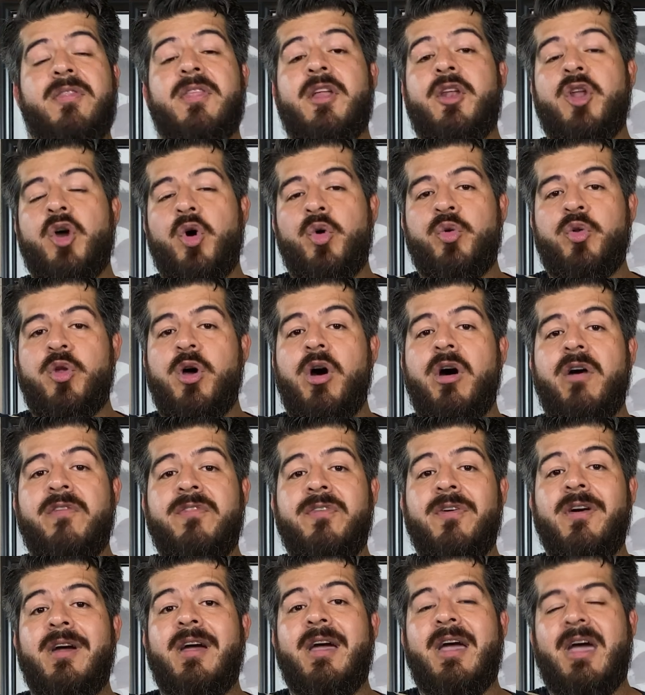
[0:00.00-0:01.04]
the note of
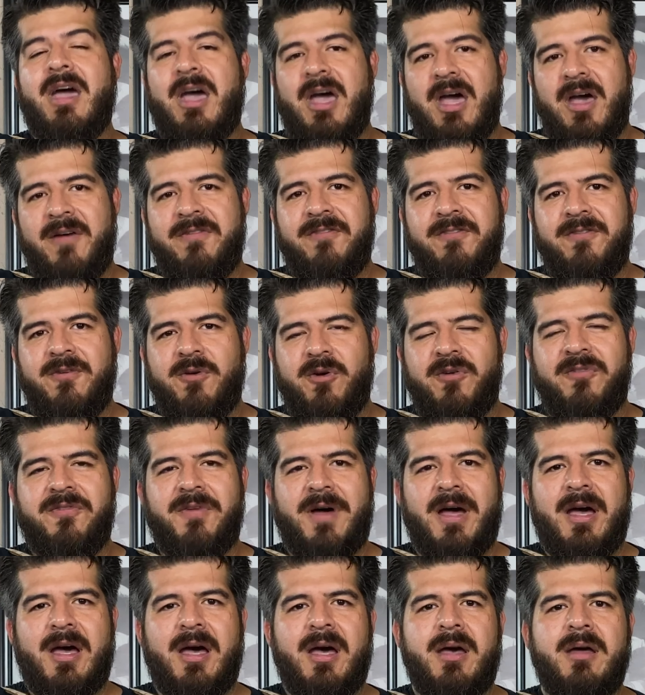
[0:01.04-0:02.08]
F or
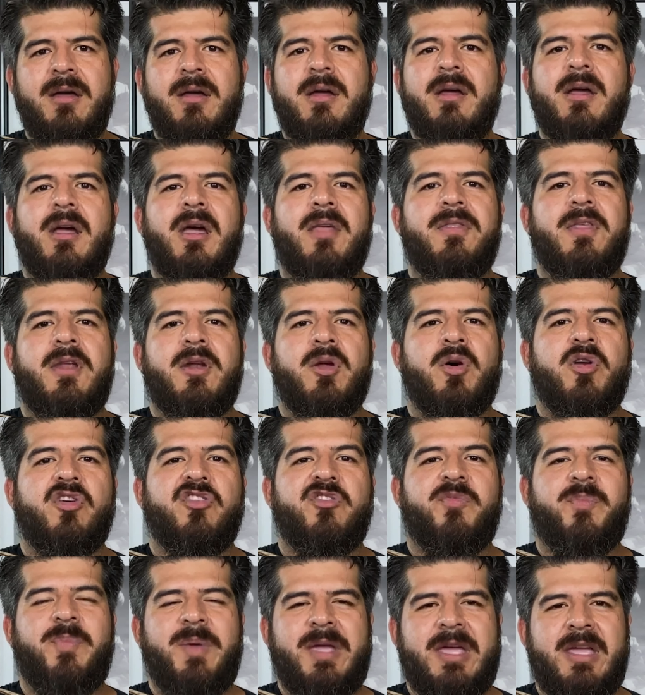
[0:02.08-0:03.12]
Fa, in the note
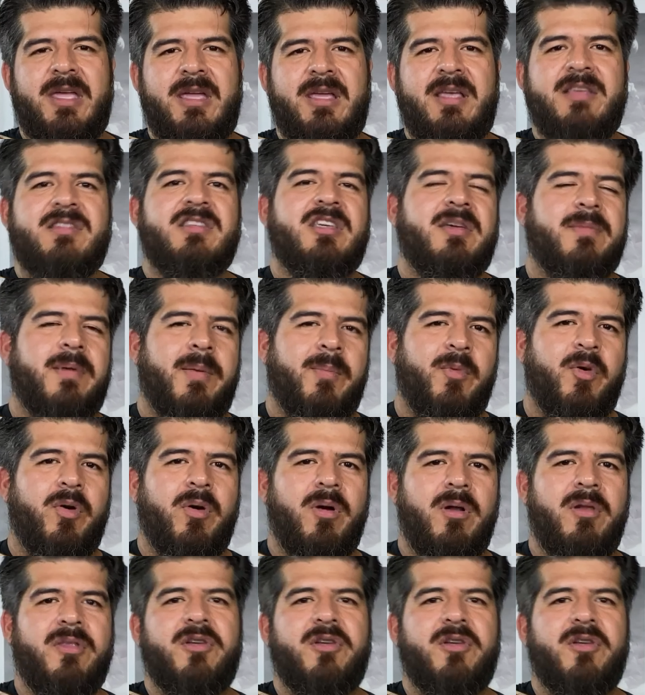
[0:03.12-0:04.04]
of B, Si bemol.